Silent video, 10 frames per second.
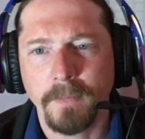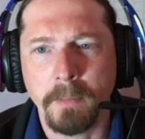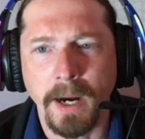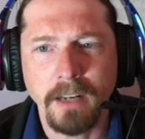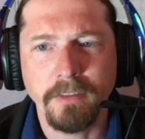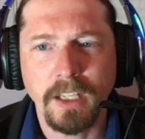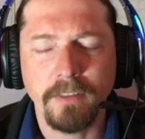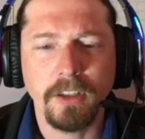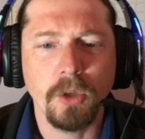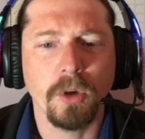Might have
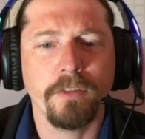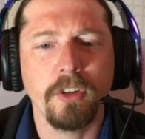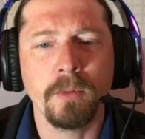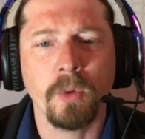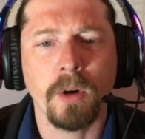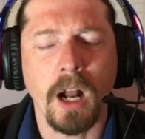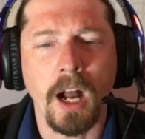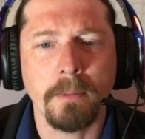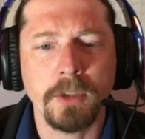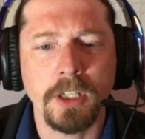given you a few more
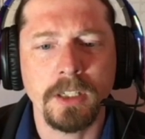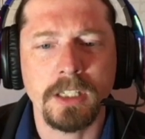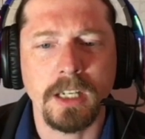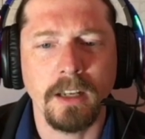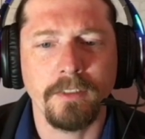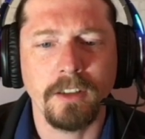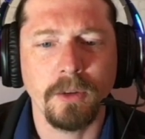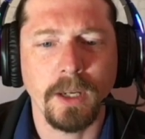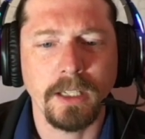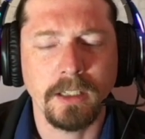options if you
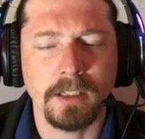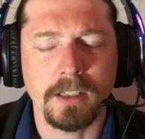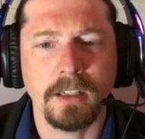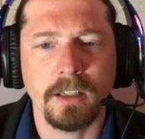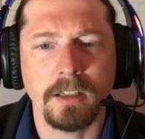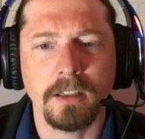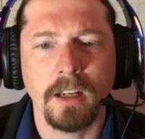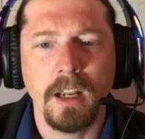had considered